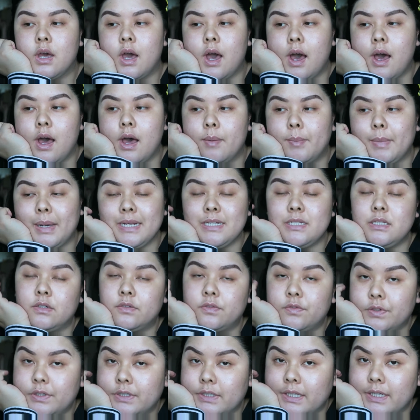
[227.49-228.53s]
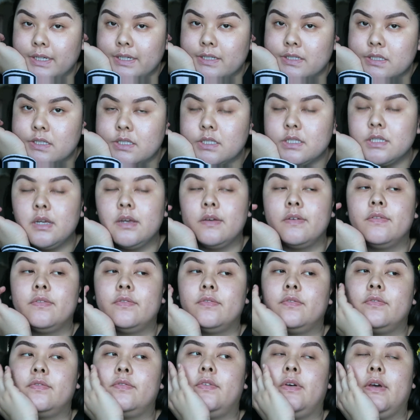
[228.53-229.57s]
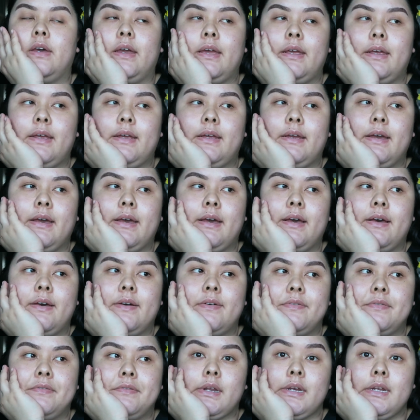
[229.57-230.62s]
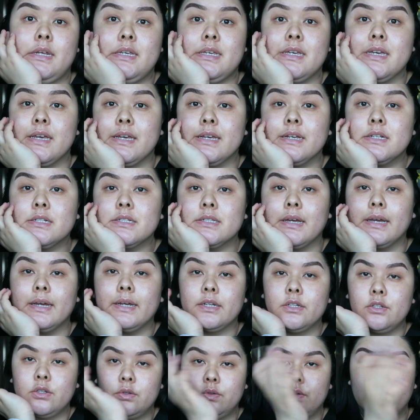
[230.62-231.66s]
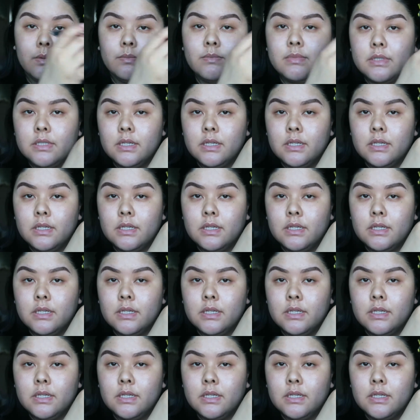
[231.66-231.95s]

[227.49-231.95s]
I still freelance. If I have any gigs, I do them